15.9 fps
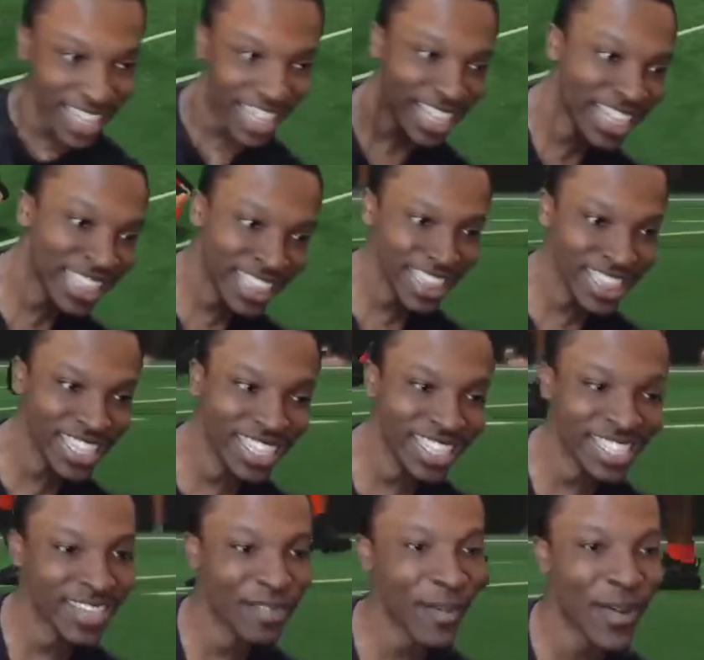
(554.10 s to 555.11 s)

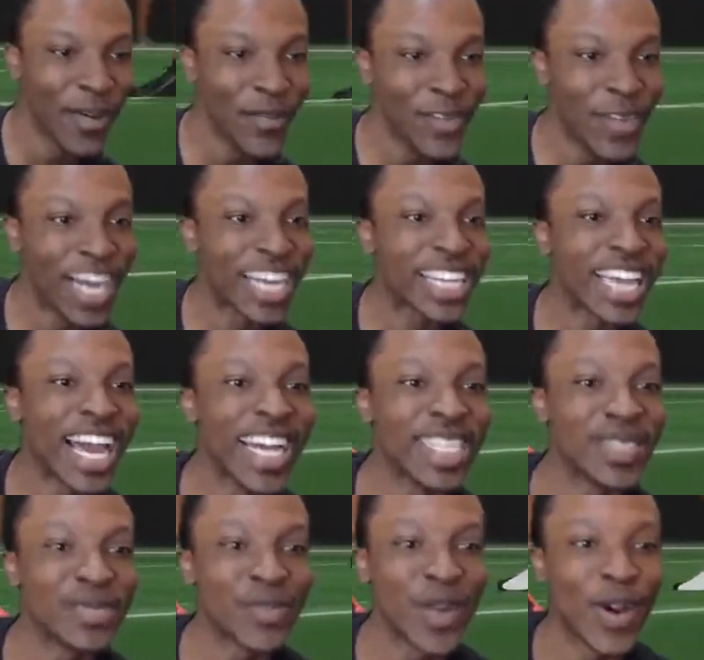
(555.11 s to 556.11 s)
oh my
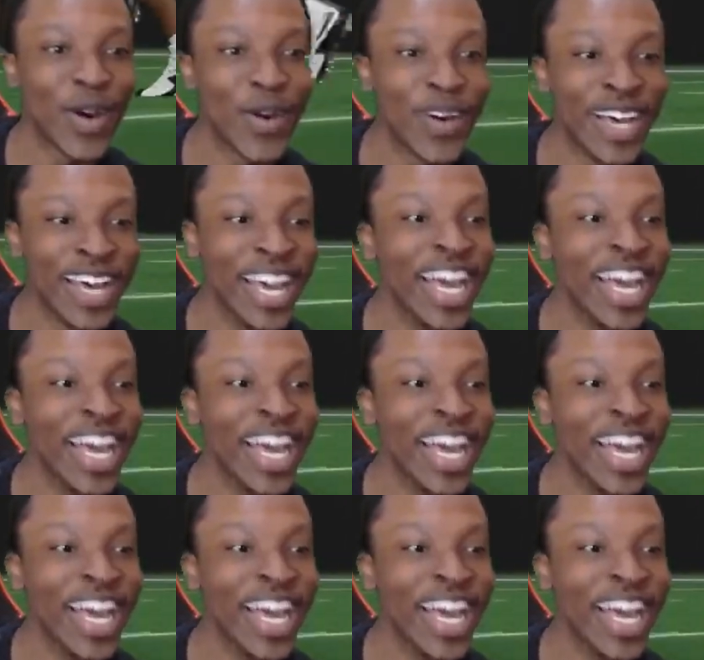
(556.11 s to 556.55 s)
gosh, bro.